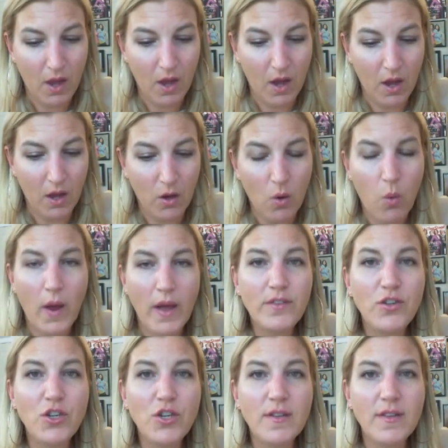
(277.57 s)
a
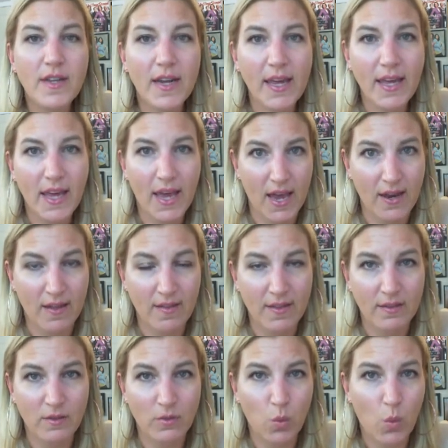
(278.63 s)
question that I get, and this
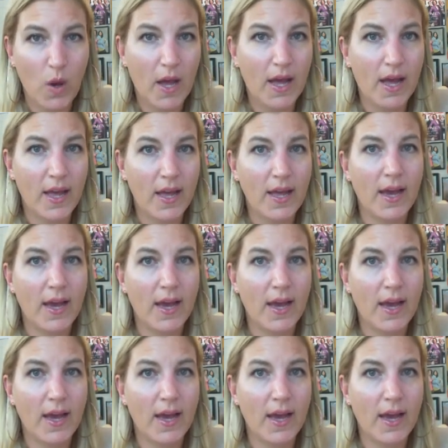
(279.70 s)
is why